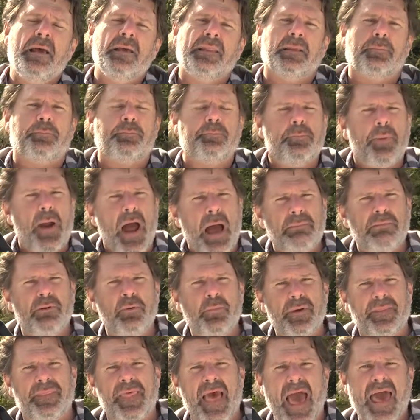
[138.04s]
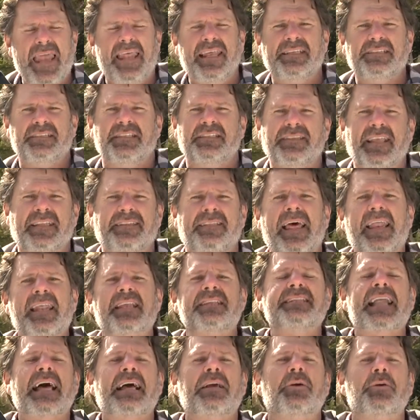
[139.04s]
The problem with that is that
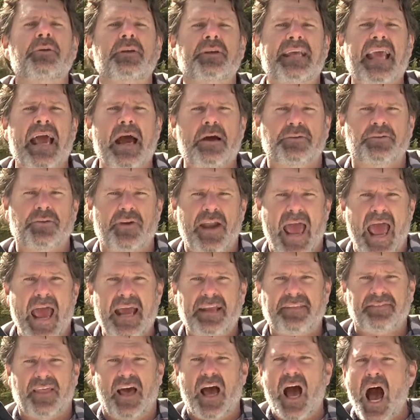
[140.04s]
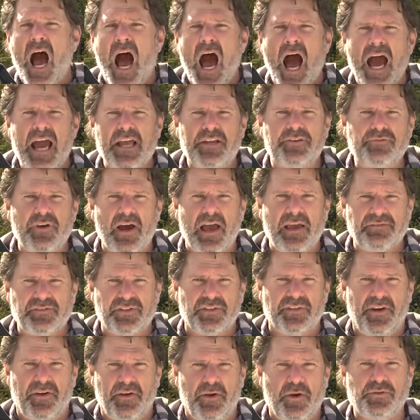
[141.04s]
is not going to counteract the high drive
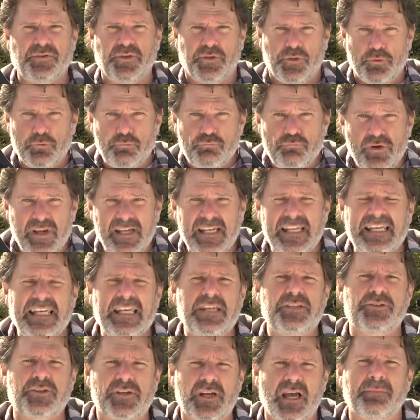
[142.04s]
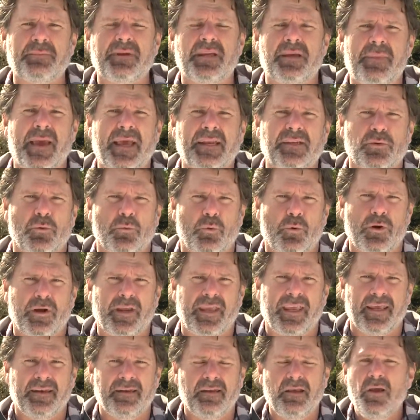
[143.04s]
scenarios that you really need your come command to work
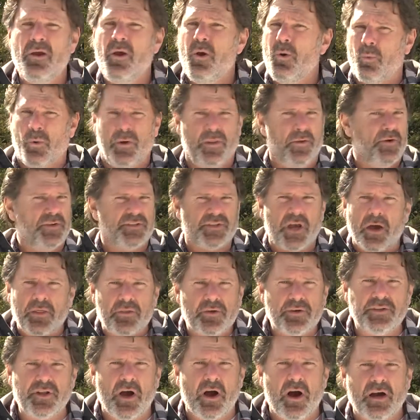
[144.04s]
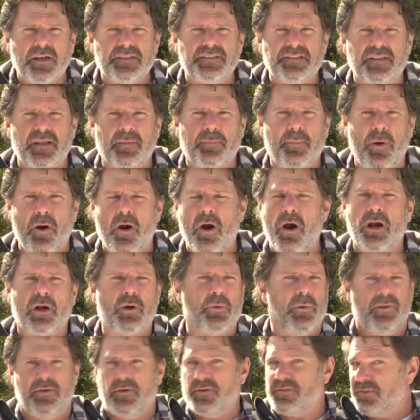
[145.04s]
in. Whether it's other dogs in the park,
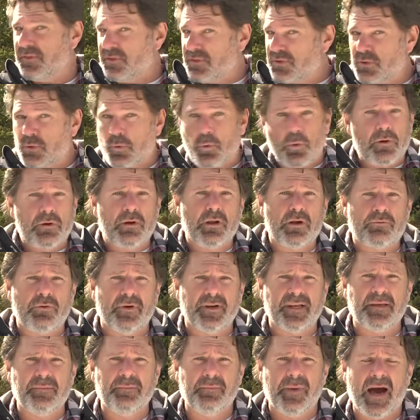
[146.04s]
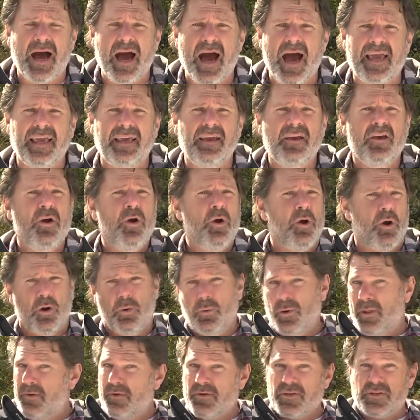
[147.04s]
whether it's a squirrel running by, or
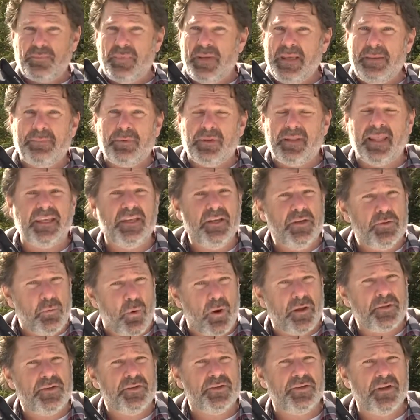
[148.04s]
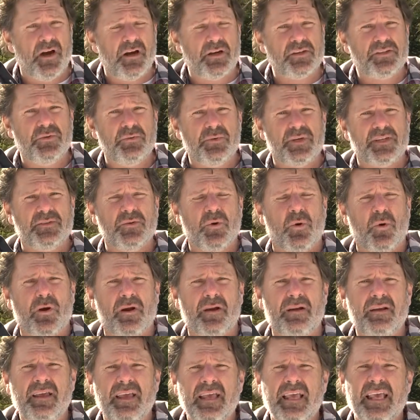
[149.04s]
whether it's people that you want your dog to
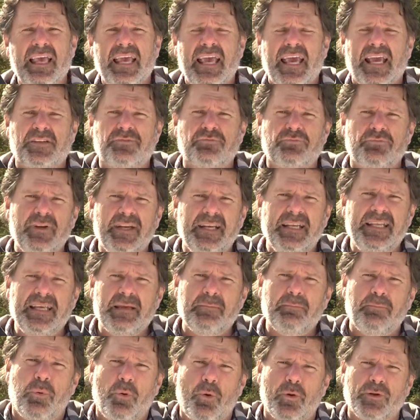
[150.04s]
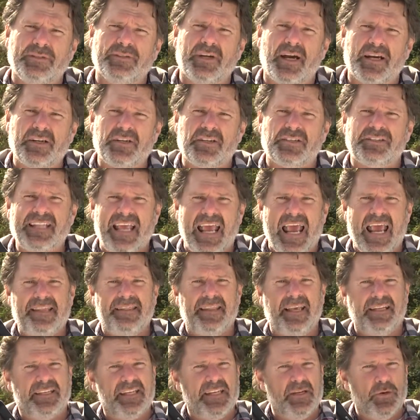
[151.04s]
ignore. It's really important to understand
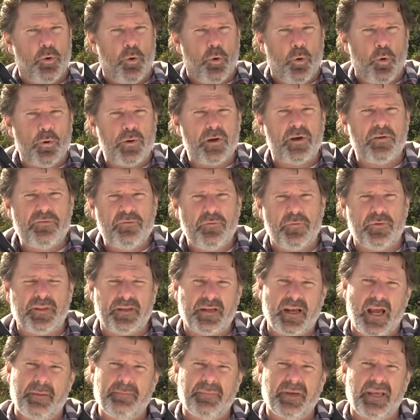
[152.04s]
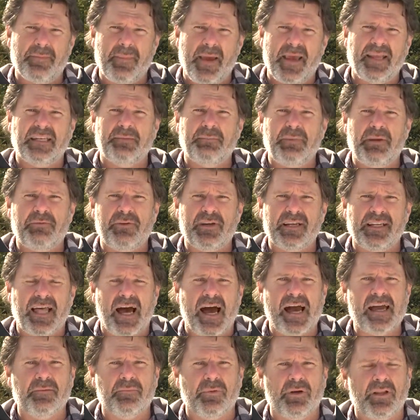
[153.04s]
that in order for the come command to be
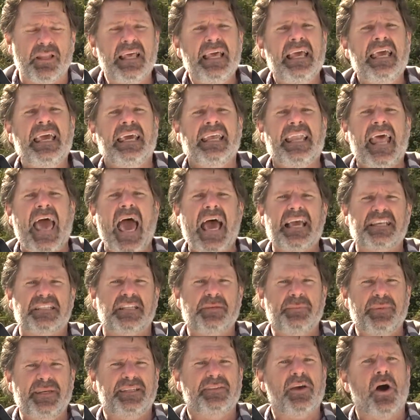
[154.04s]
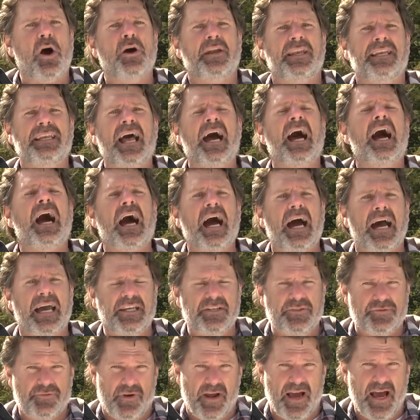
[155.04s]
reliable, it has to be taught in high
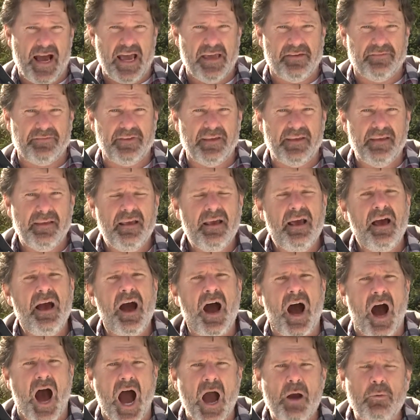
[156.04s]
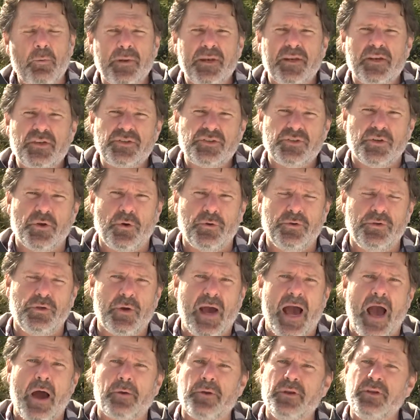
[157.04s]
drive. I want to show you
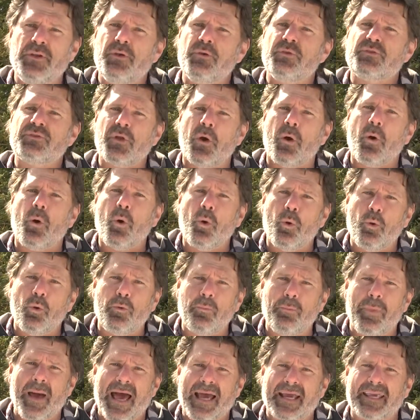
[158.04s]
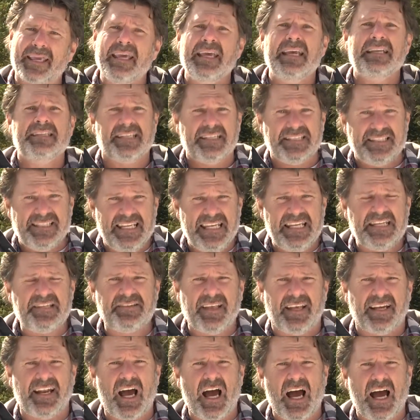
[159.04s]
how to use the holdback to teach
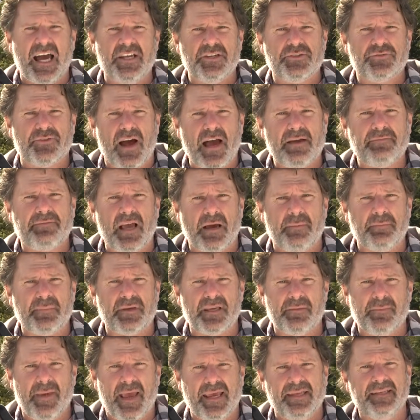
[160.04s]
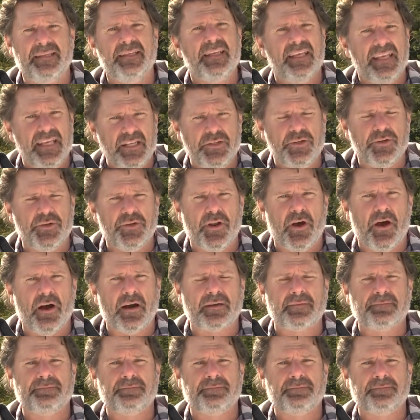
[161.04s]
that high drive come command in your dog.